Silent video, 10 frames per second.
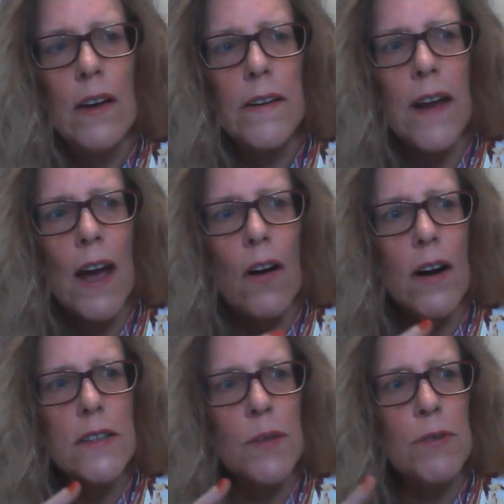Now,
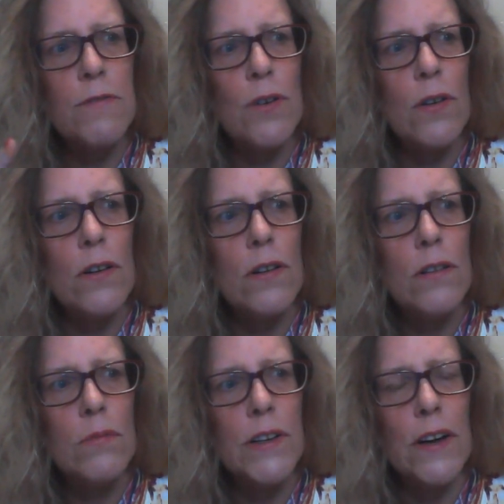I said before,
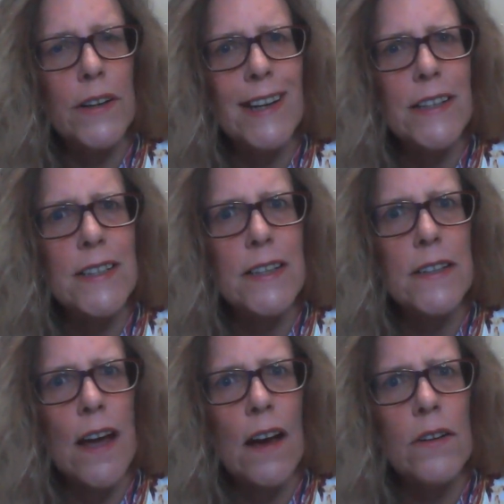we don't need to sit
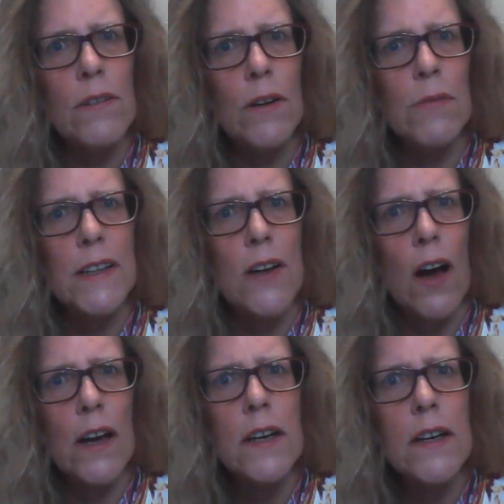down when we're
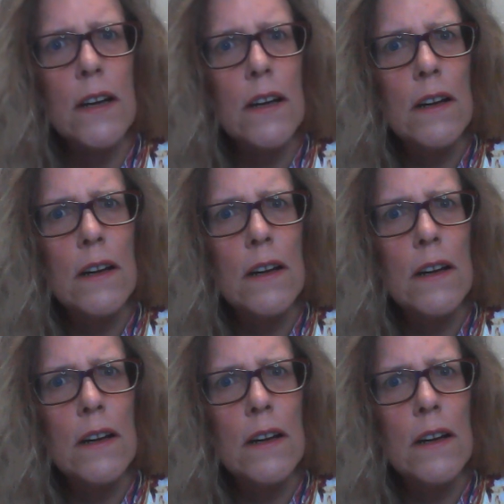tired.